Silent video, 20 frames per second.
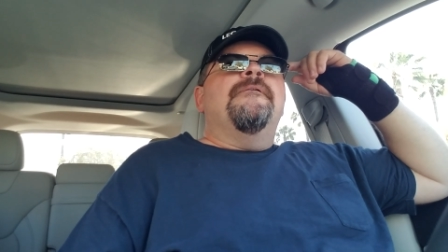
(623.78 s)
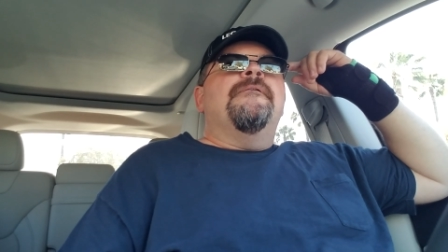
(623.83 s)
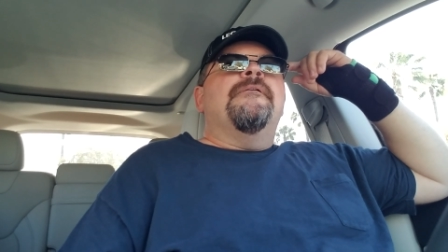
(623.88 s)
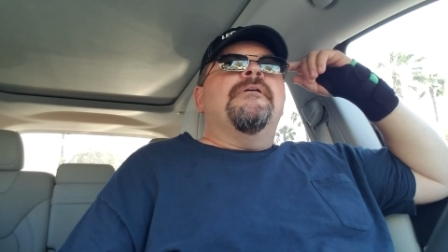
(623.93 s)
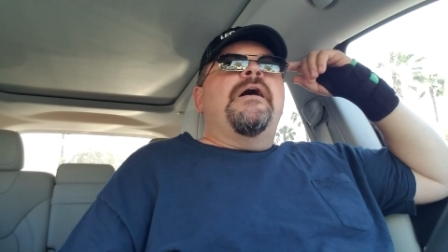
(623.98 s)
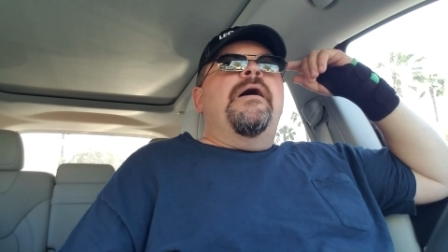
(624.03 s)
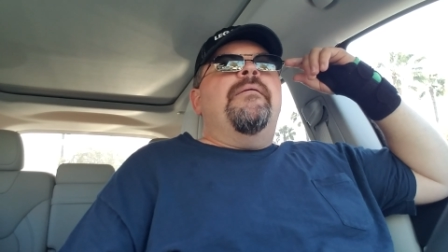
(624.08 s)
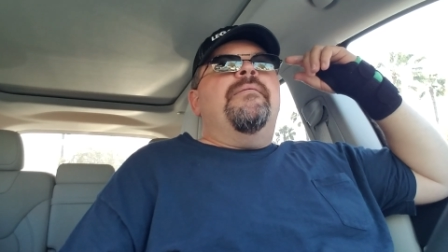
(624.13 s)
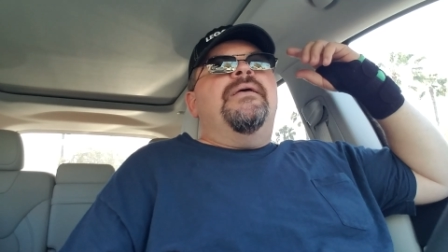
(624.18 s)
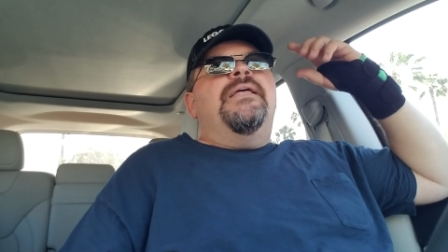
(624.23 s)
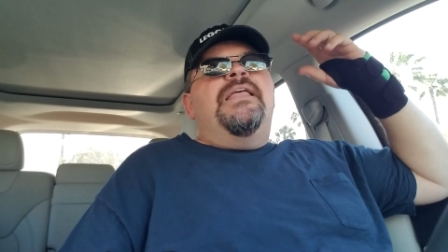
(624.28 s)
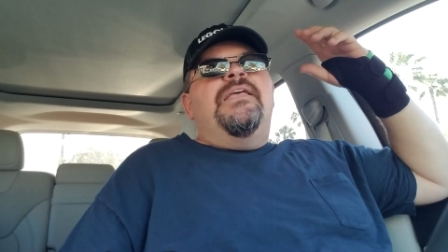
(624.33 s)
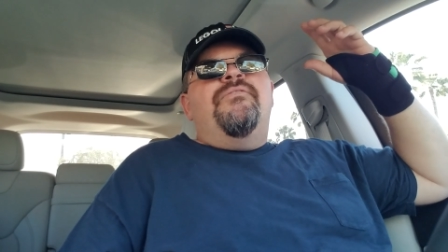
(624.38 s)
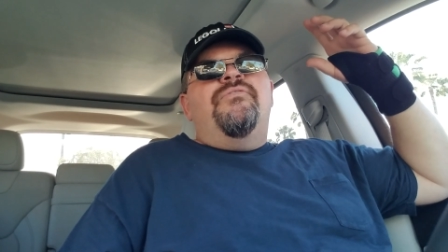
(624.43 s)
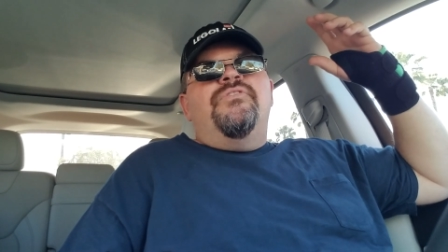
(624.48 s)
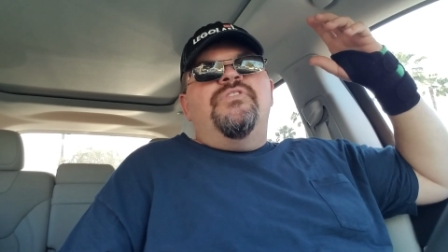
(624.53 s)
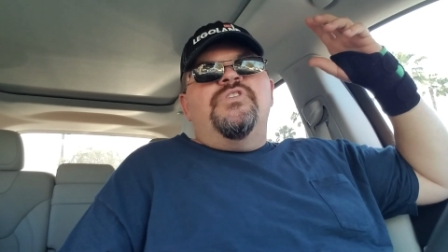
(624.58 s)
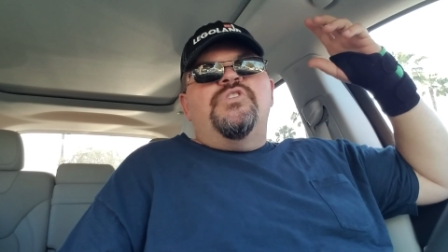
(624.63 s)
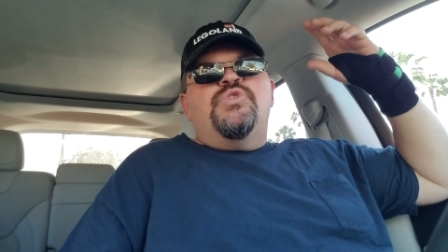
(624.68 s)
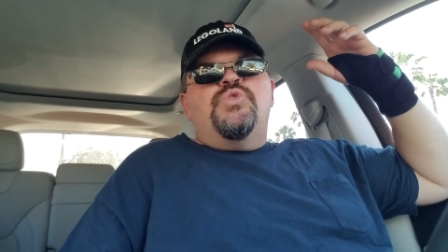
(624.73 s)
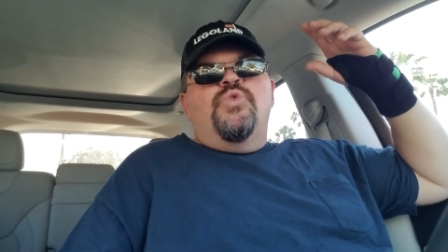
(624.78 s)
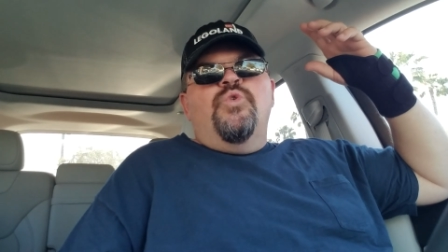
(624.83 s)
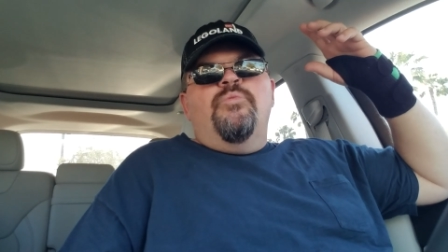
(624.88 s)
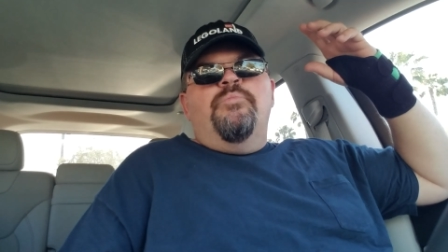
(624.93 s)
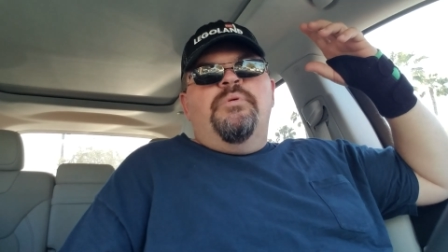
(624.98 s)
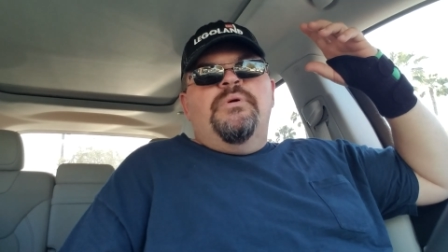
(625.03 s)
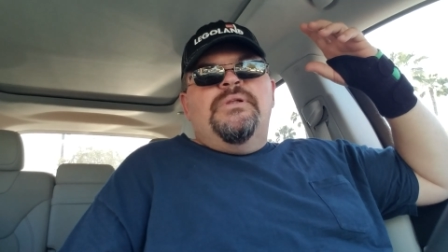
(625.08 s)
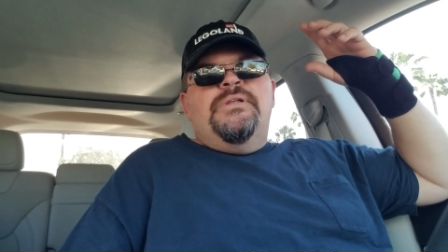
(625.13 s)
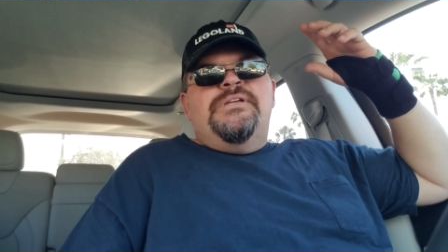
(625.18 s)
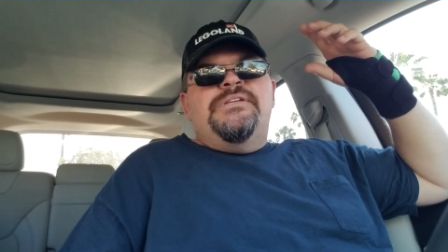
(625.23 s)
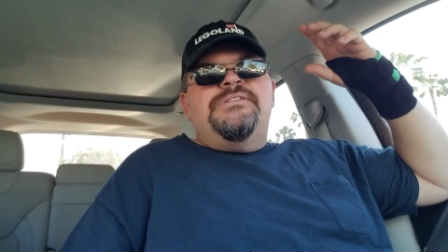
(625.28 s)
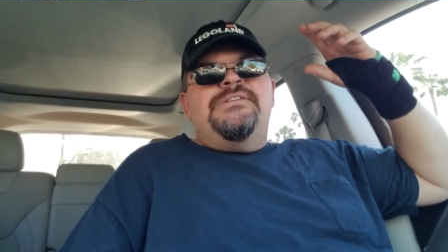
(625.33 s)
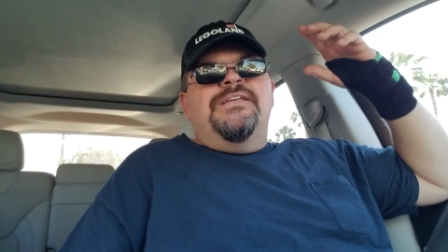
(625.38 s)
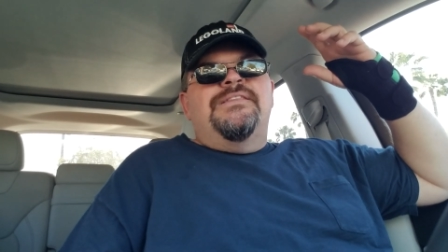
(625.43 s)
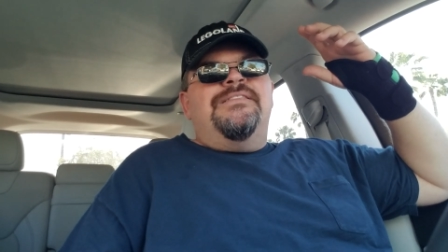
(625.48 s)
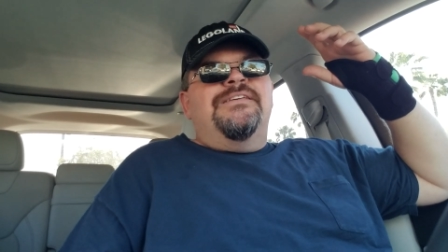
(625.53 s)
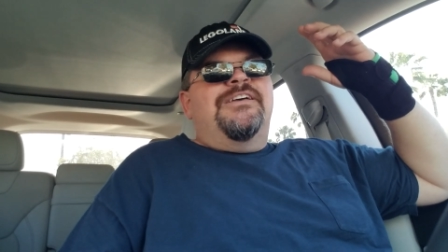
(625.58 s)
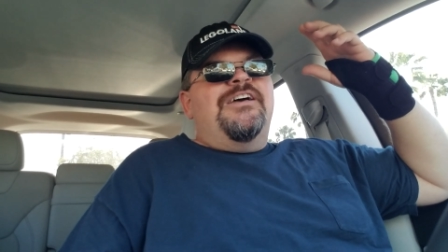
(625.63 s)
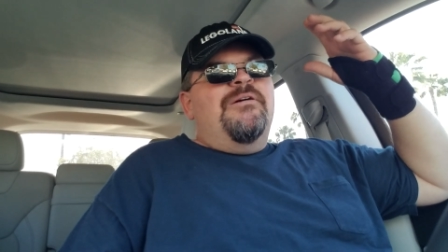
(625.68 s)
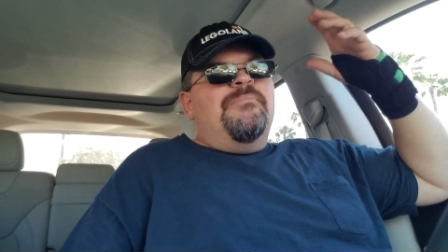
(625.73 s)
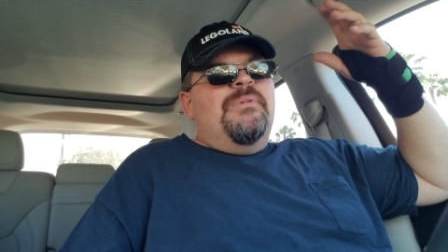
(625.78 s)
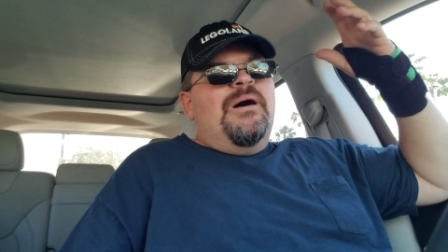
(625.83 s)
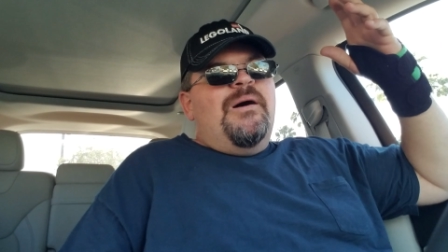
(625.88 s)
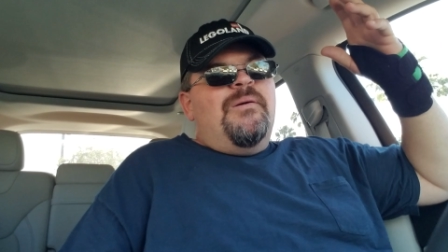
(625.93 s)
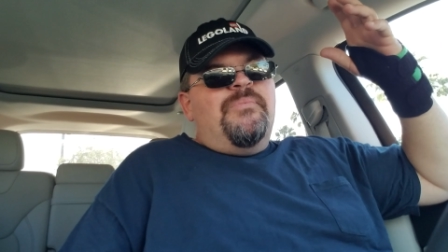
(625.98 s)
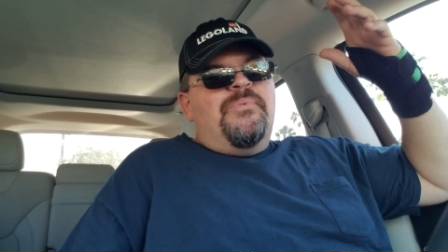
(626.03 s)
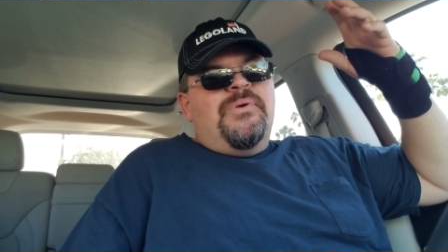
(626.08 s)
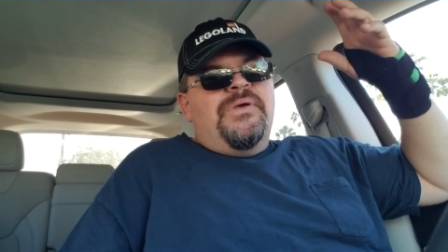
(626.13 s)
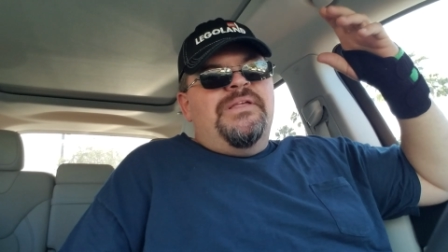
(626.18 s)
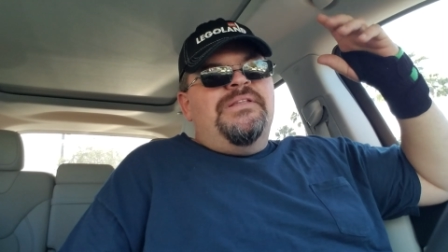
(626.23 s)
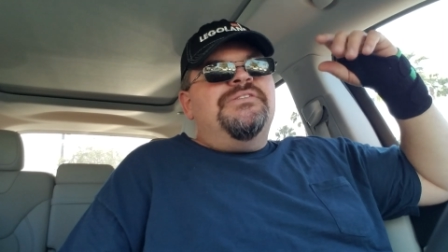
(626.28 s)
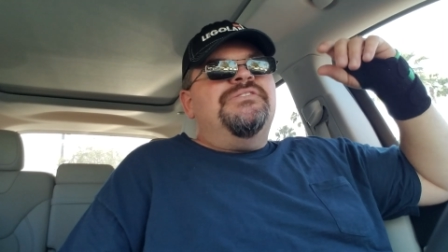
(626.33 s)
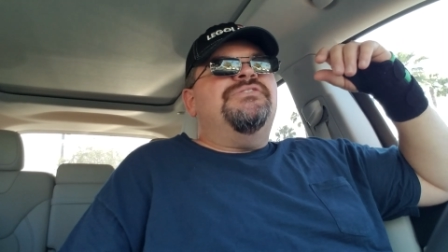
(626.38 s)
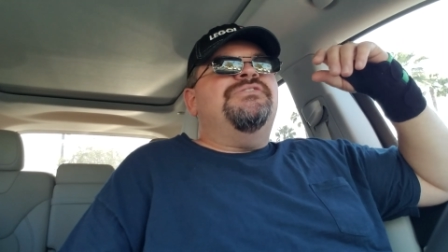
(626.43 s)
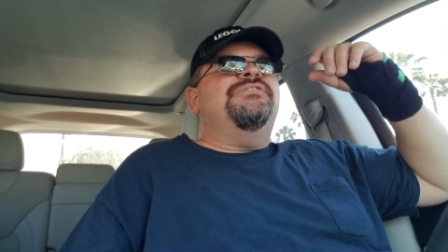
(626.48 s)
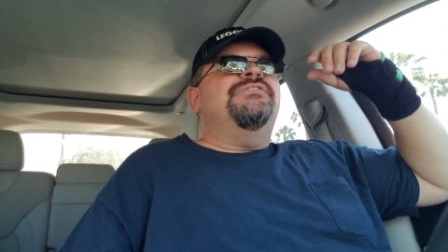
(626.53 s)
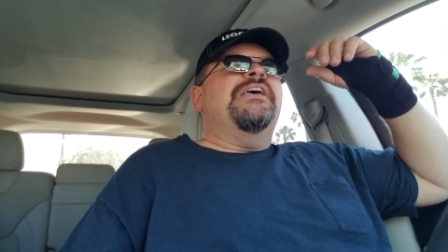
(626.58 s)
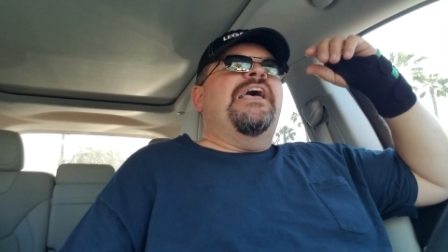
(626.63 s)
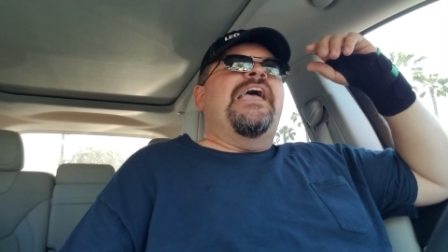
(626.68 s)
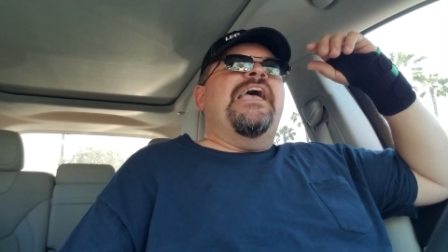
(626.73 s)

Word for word: I mean, even the school bullies get the comeuppance,